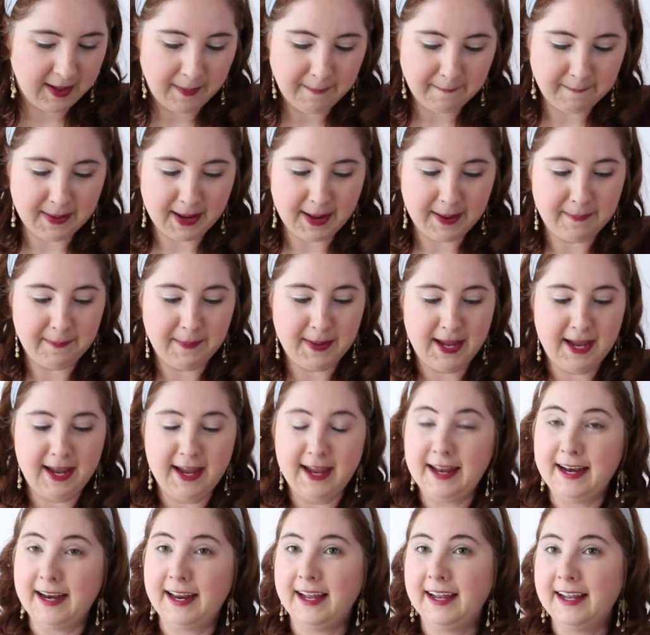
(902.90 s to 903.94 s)
my
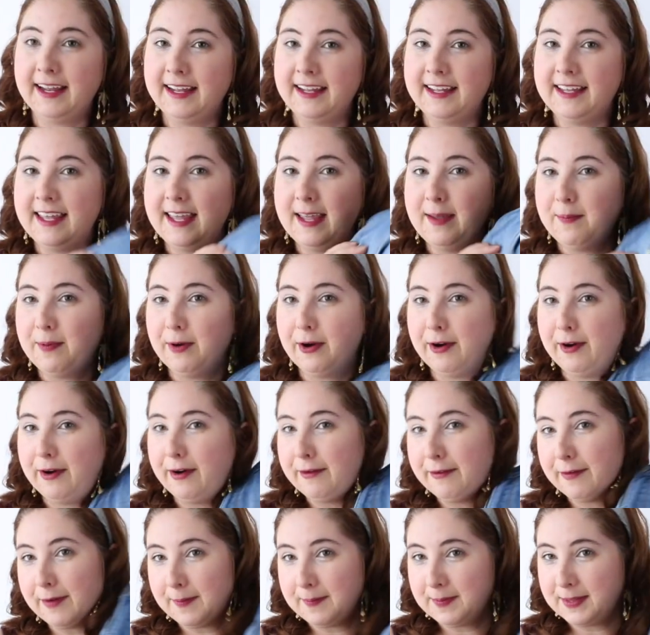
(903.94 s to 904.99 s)
main
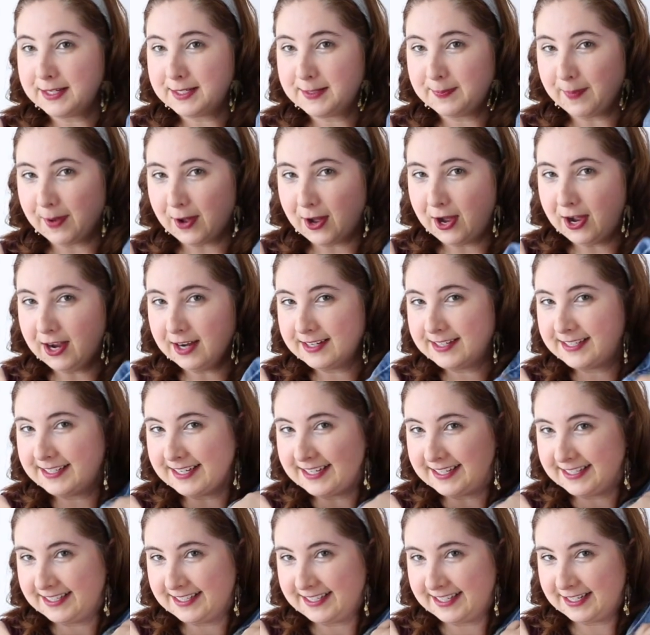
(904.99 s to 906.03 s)
keeper from this box,
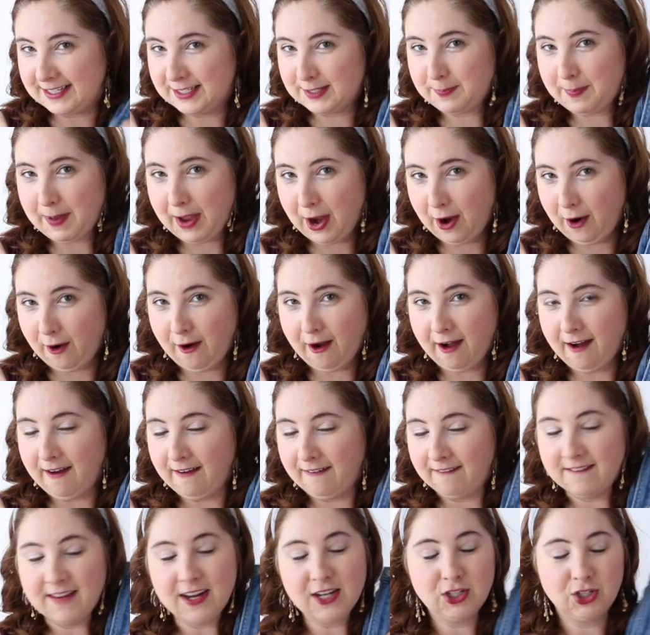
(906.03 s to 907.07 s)
is this pair
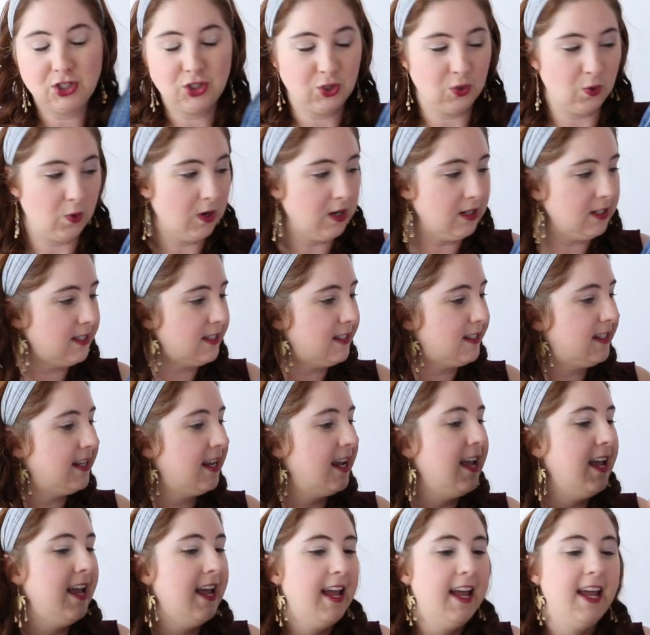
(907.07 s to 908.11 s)
of shorts.
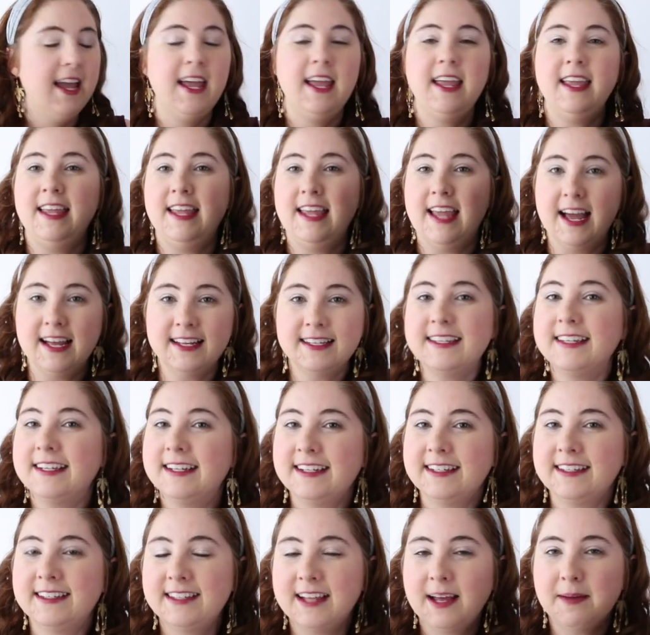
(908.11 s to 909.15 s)
Yes, it
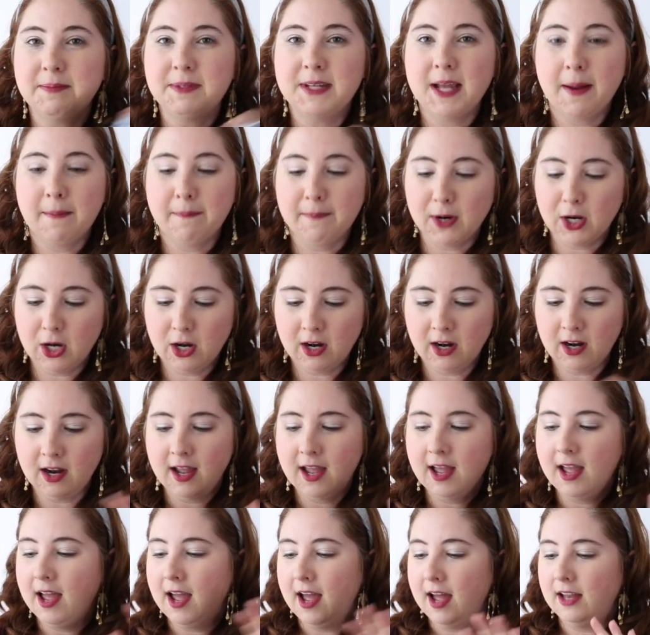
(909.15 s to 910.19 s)
is September.
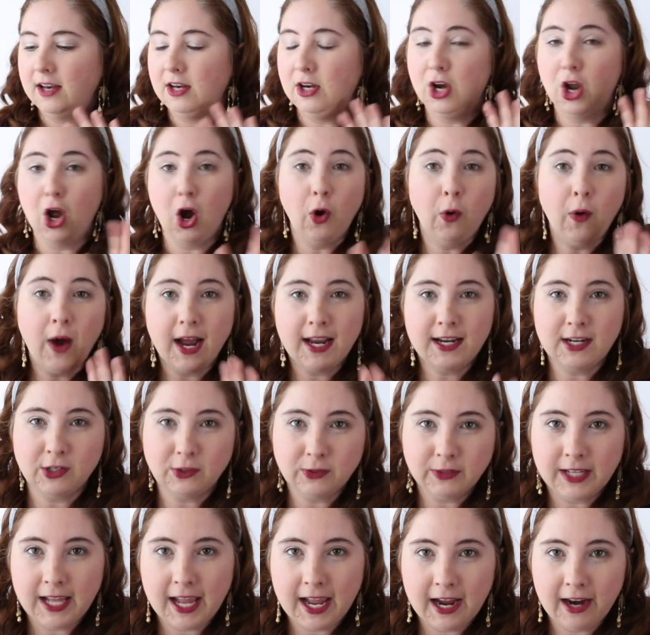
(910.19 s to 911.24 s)
No, I
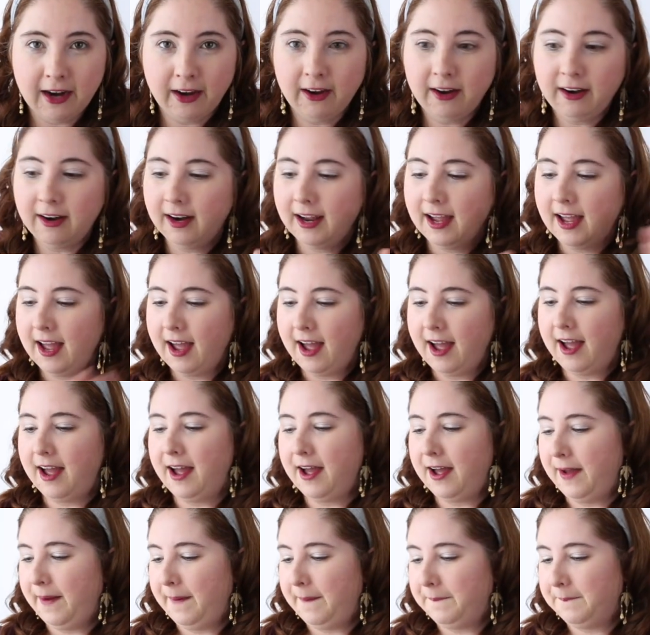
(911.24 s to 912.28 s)
don't care.
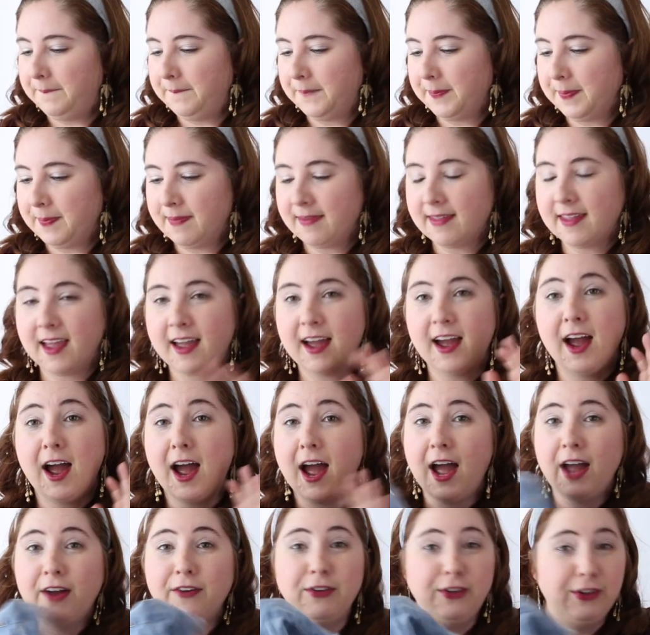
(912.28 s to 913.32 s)

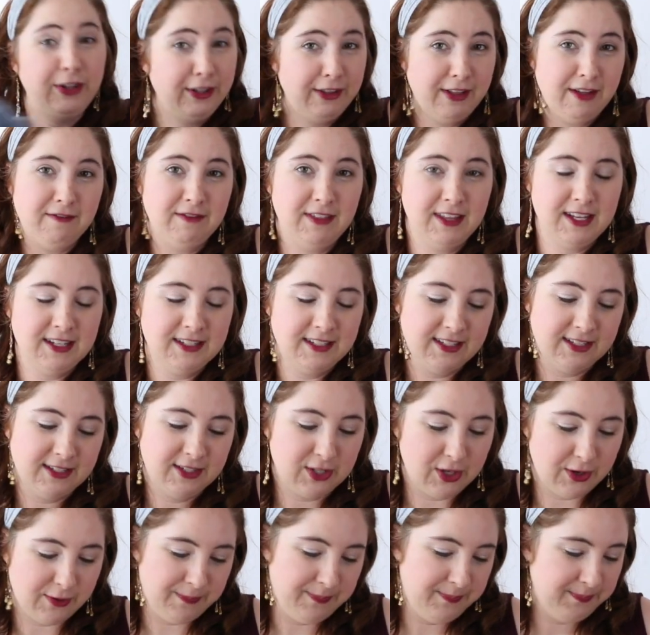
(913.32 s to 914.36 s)
I really love these,
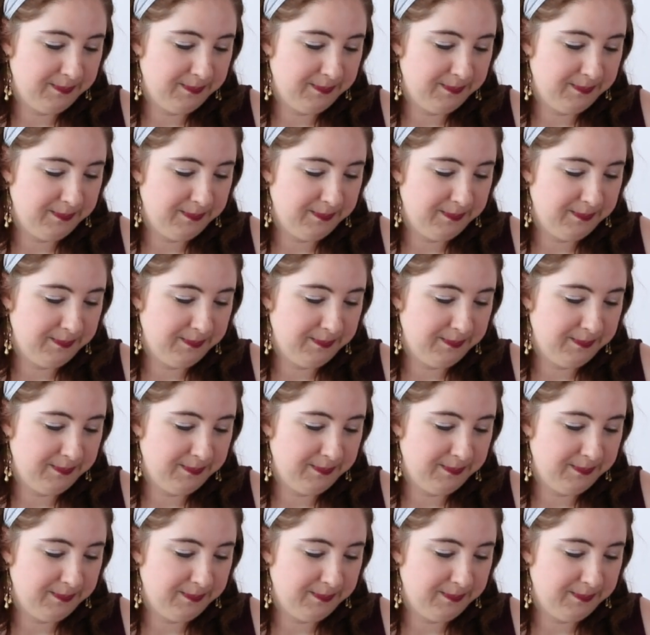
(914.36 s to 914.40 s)
so